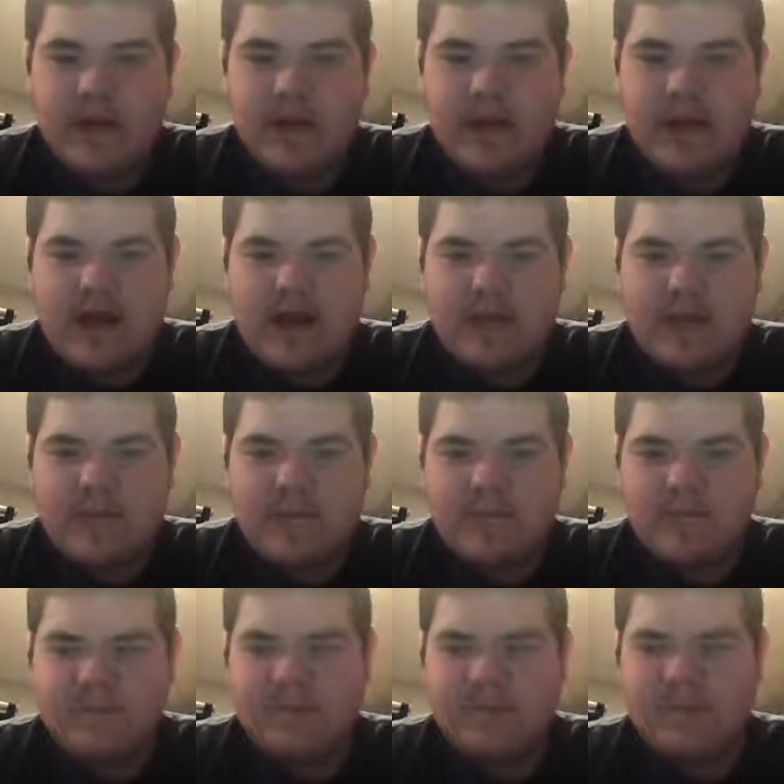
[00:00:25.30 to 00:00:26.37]

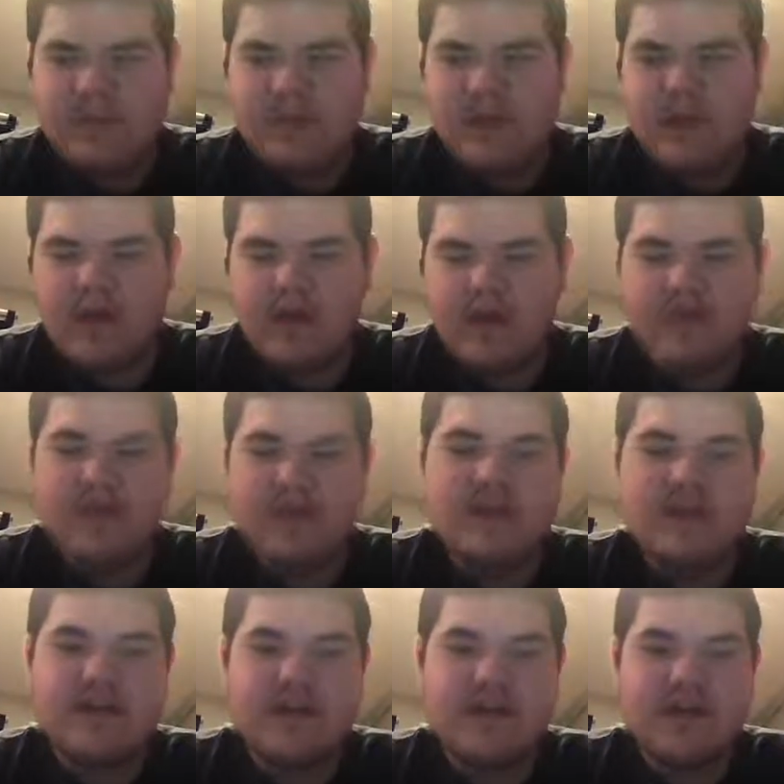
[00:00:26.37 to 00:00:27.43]
And first
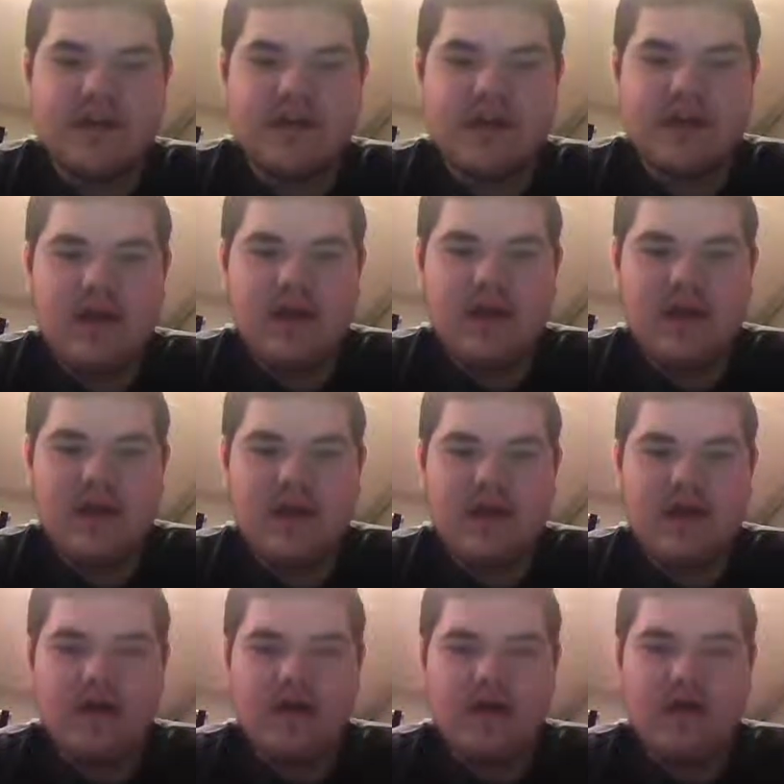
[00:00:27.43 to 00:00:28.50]
lesson,
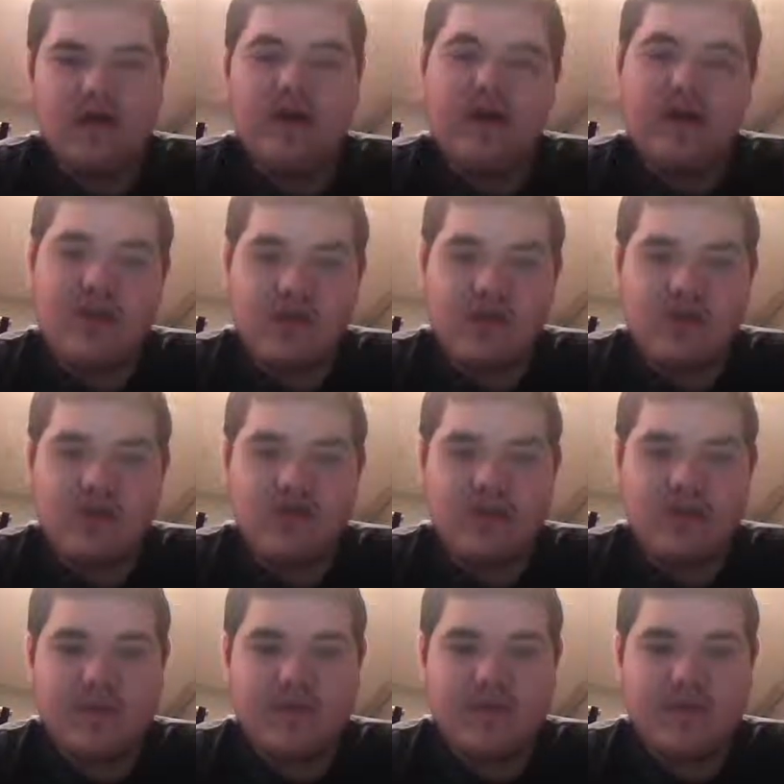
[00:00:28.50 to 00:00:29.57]
you have to know your trumpet.
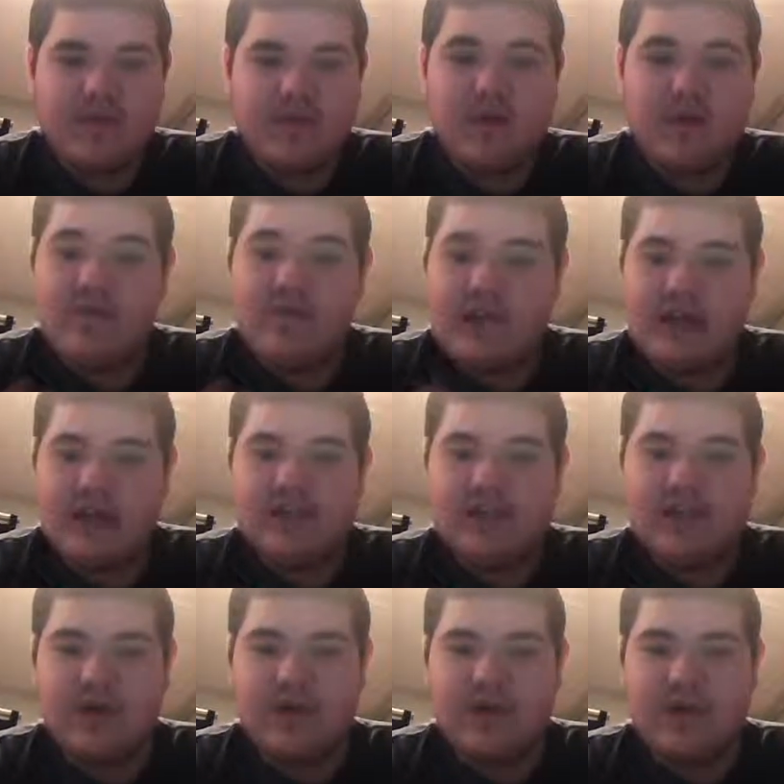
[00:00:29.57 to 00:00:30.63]
You've got to know
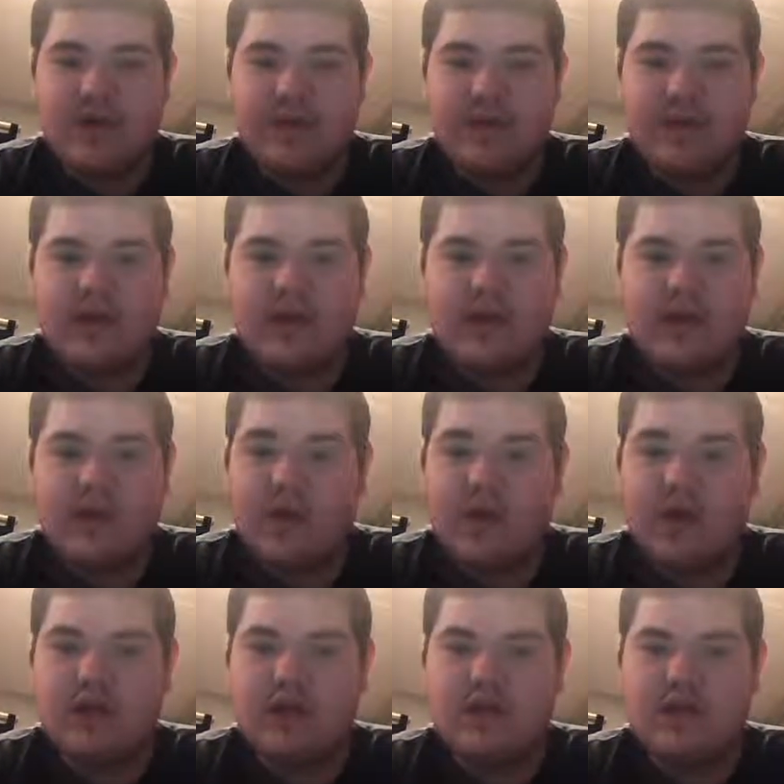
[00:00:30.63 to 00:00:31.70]
your trumpet, like
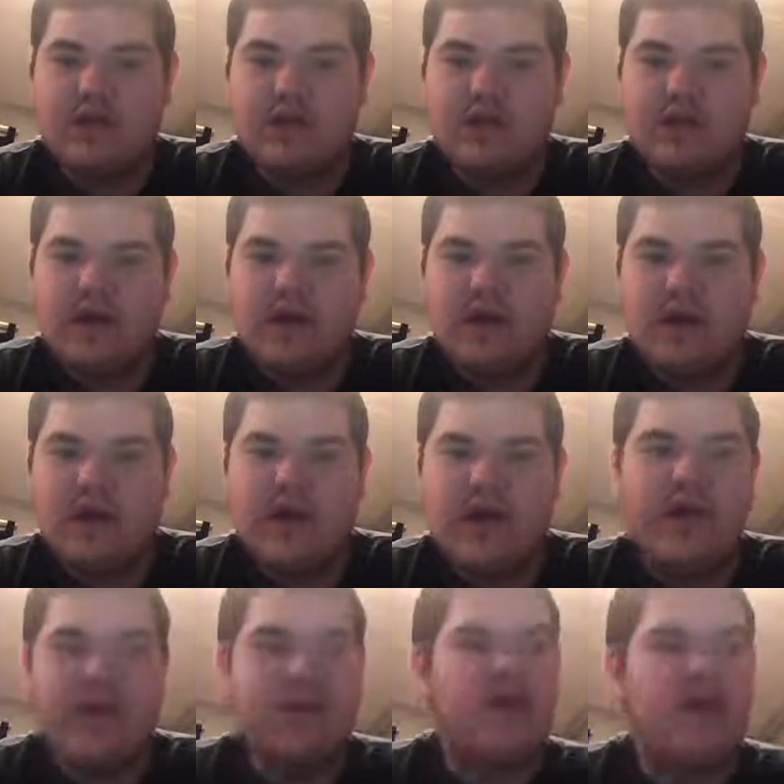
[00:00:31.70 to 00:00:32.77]
regardless.
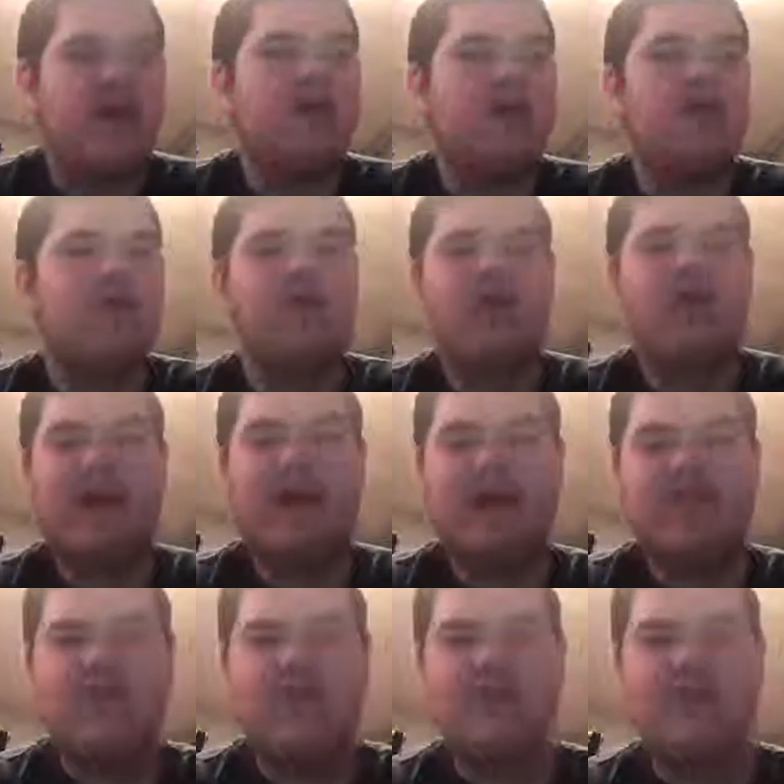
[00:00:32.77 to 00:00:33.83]
You got to know the kind of
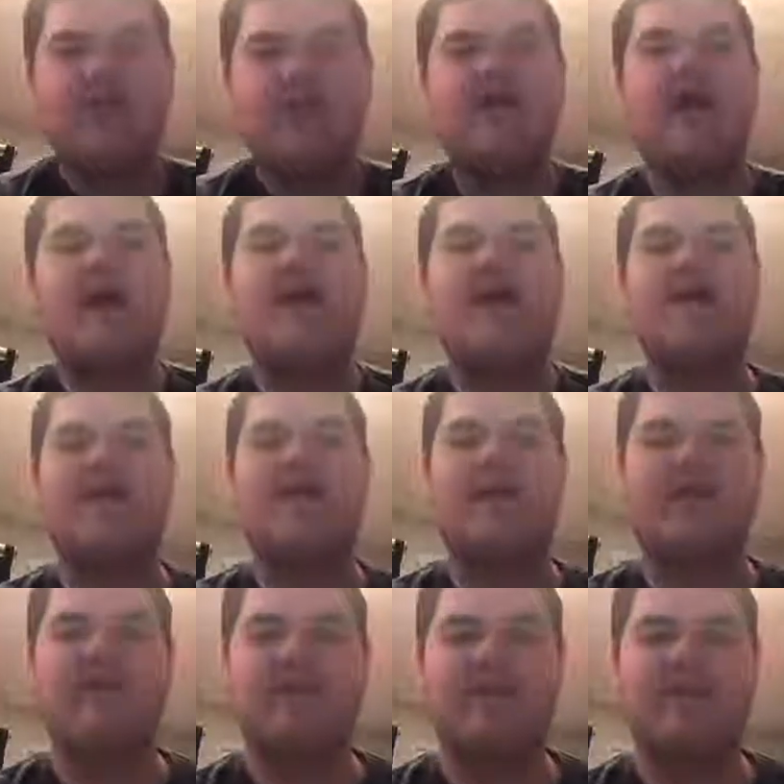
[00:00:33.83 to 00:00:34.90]
trumpet that you have and
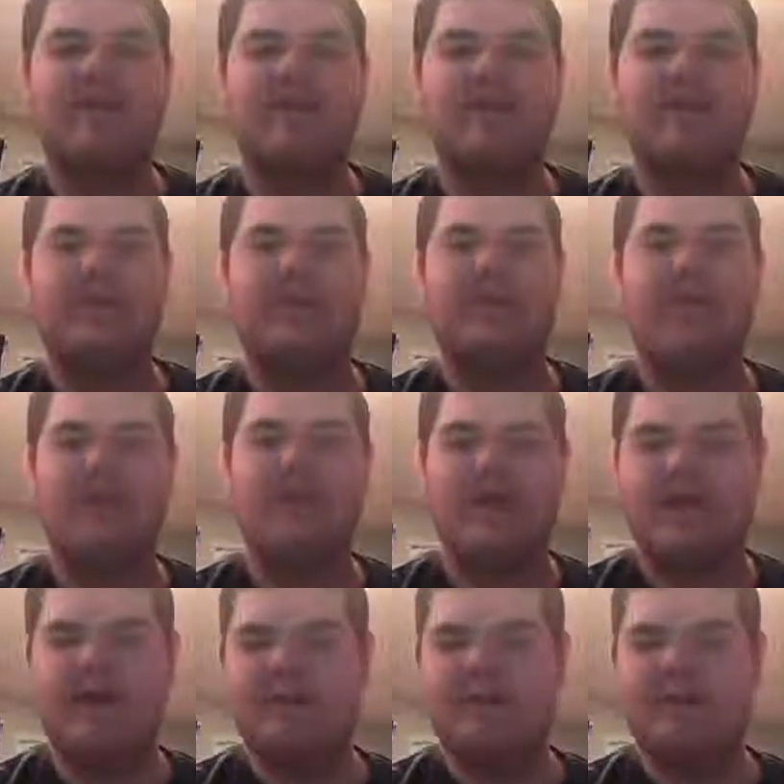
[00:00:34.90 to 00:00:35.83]
everything. For me,